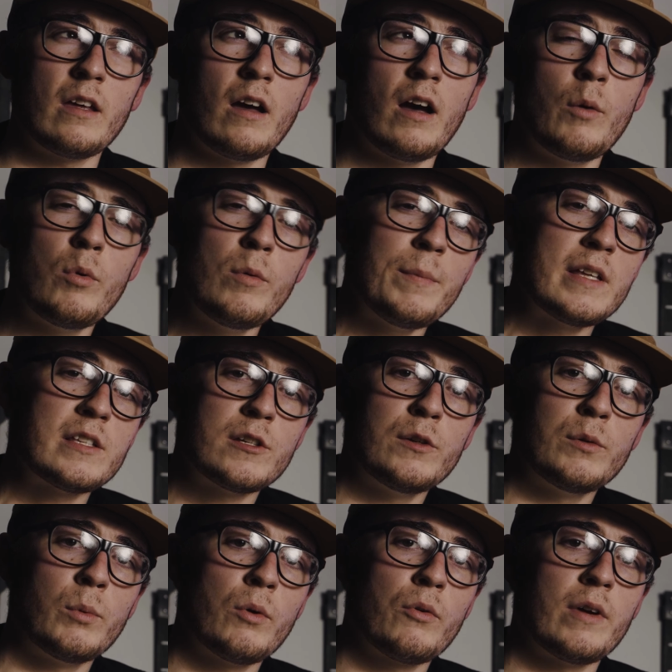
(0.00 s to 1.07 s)
I wouldn't be
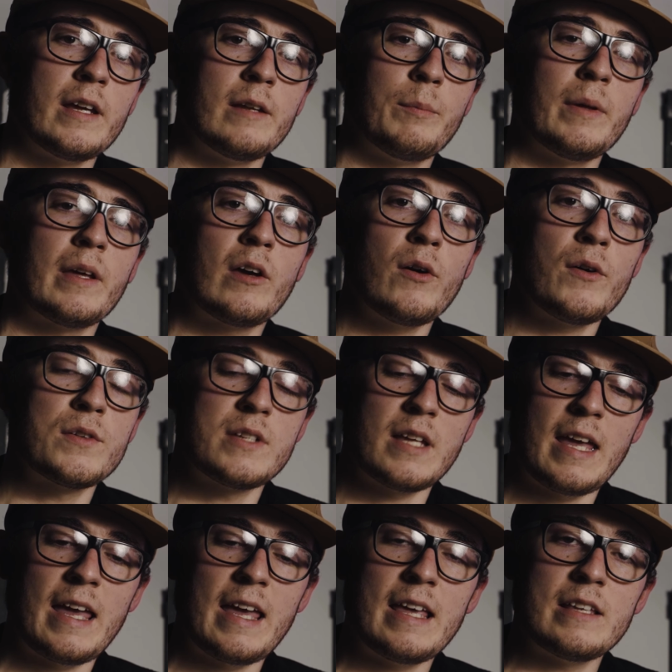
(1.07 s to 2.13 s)
too worried, because
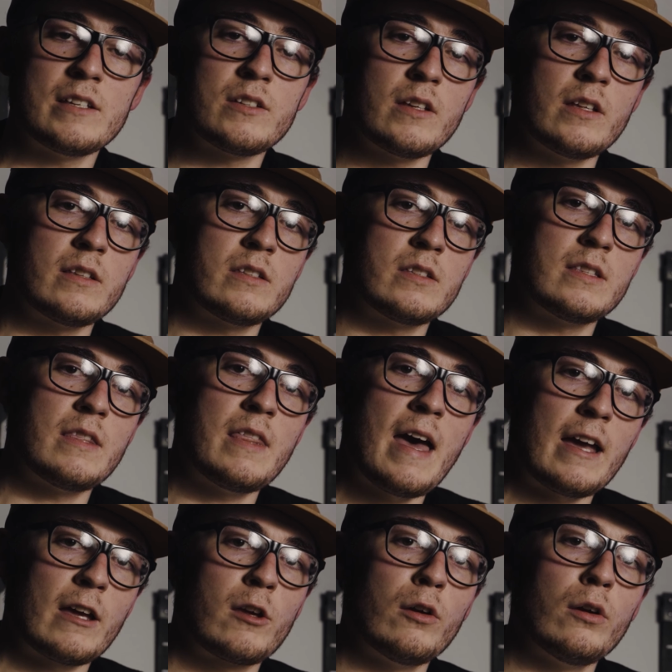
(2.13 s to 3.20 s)
it is
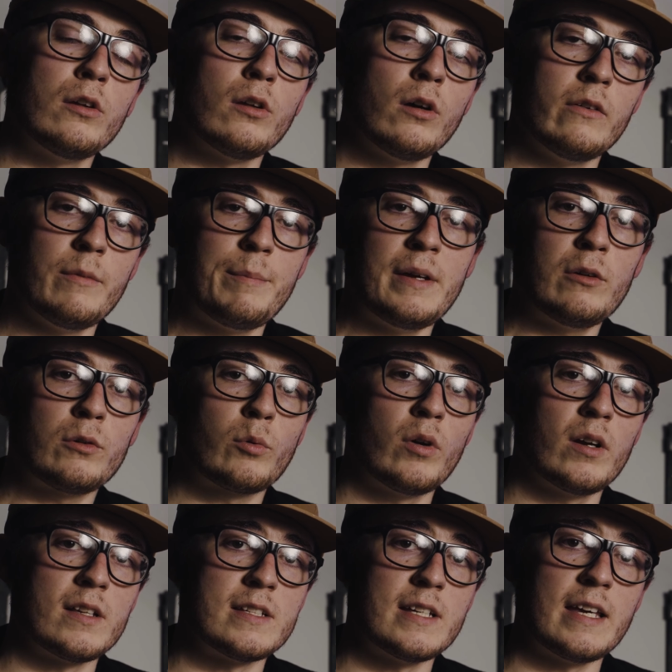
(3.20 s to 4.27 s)
that good of a build
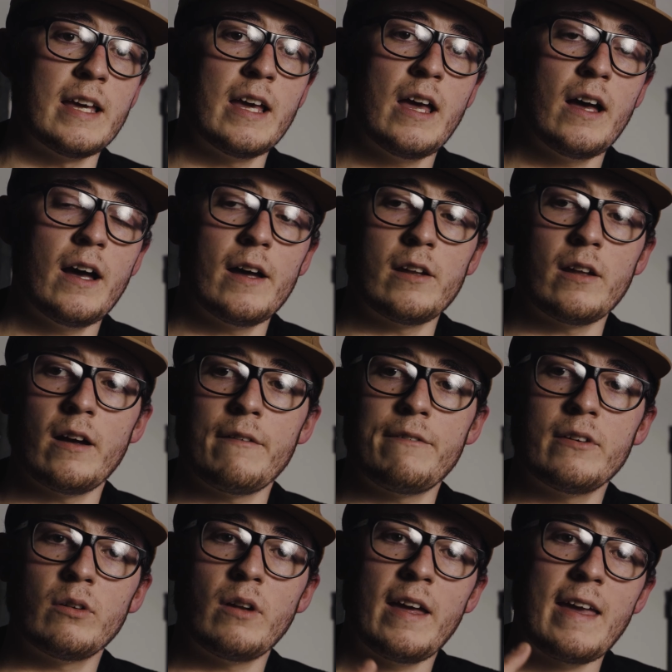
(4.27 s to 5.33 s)
quality. I
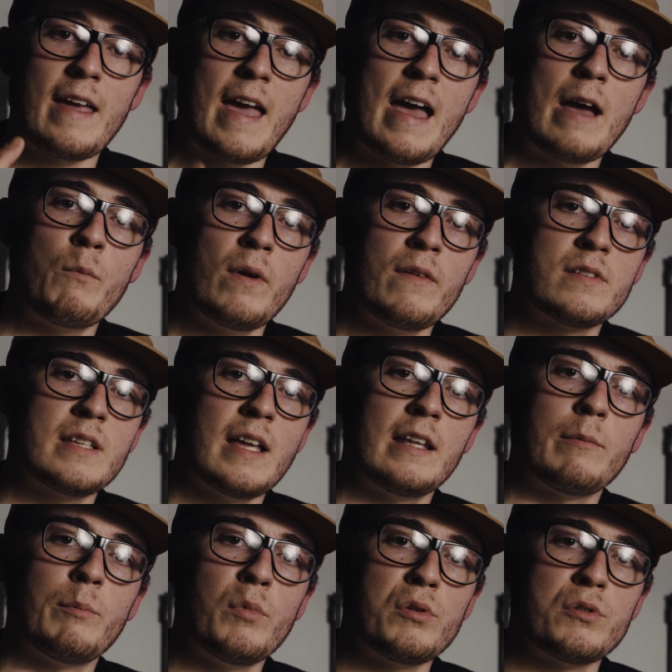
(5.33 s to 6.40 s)
feel like it can
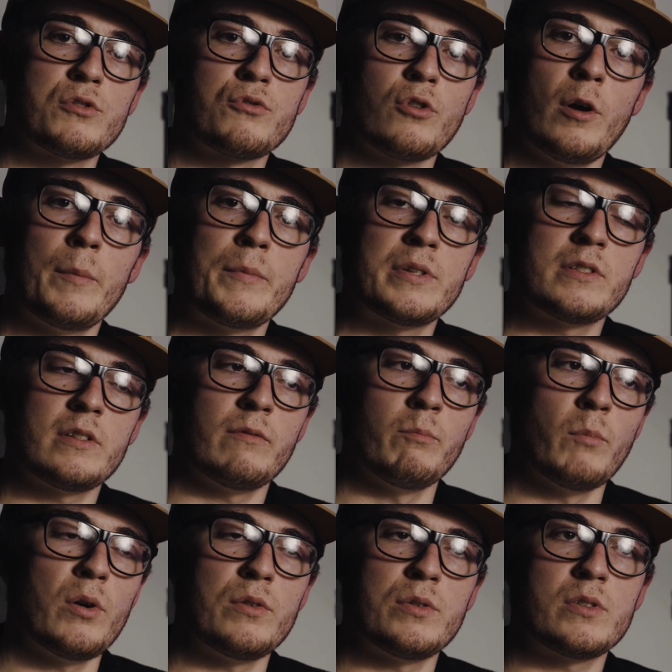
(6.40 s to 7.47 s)
withstand most drops,
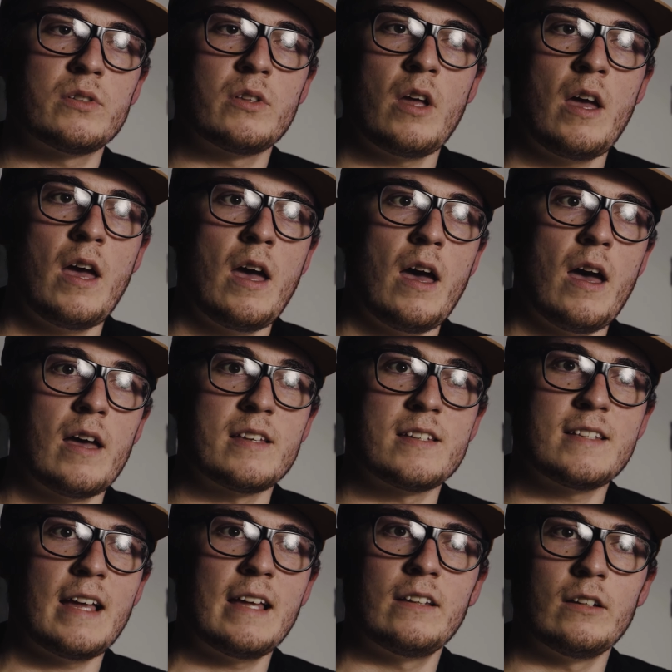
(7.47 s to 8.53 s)
most
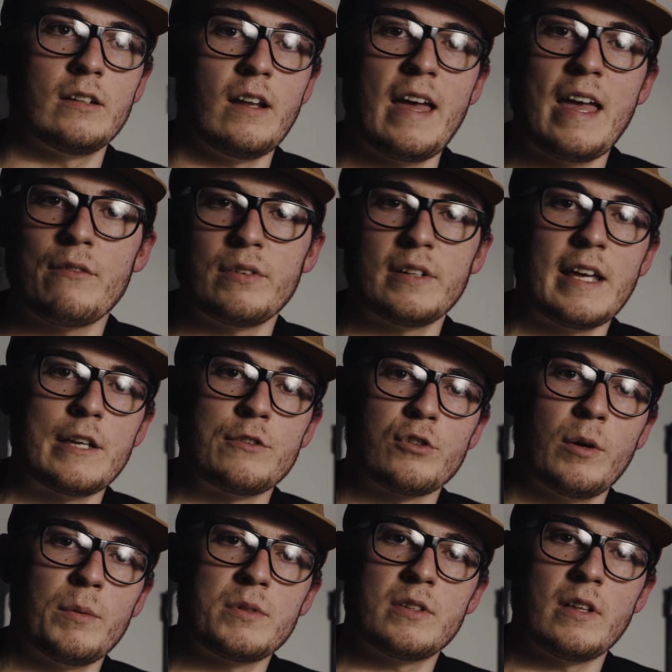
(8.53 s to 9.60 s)
standard like everyday
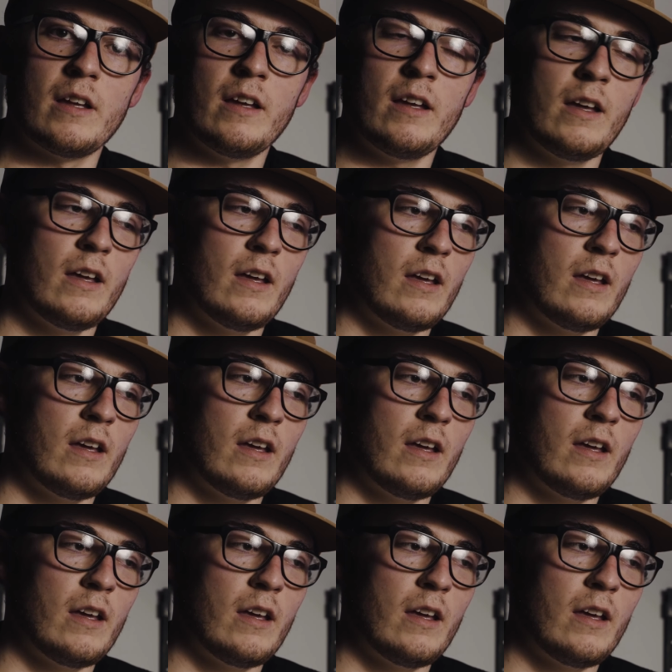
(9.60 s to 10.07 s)
drops that